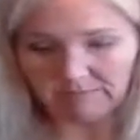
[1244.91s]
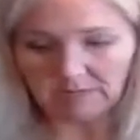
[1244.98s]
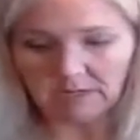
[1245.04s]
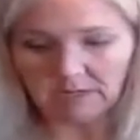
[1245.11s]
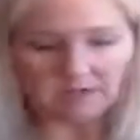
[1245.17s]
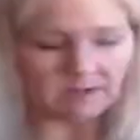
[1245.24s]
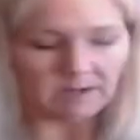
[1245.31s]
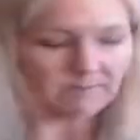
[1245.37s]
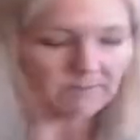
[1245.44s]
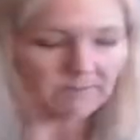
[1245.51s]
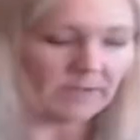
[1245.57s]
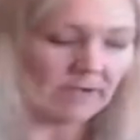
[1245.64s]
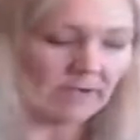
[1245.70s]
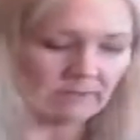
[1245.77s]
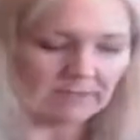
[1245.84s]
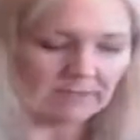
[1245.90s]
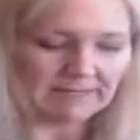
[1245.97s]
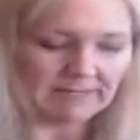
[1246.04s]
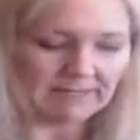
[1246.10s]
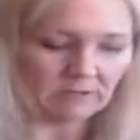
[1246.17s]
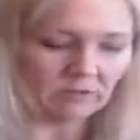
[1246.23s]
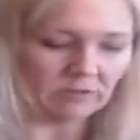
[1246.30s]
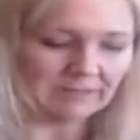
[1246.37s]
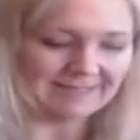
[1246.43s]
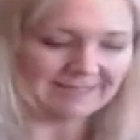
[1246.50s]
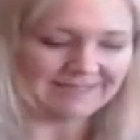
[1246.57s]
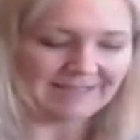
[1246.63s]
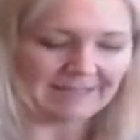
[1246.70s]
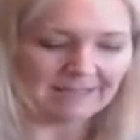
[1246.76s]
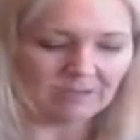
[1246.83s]
oven is actually
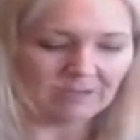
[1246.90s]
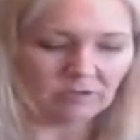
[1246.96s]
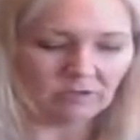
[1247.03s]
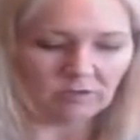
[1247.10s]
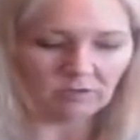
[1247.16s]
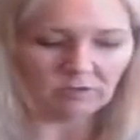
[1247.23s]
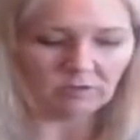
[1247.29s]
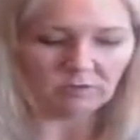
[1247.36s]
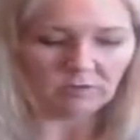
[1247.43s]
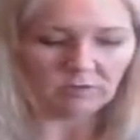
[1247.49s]
set to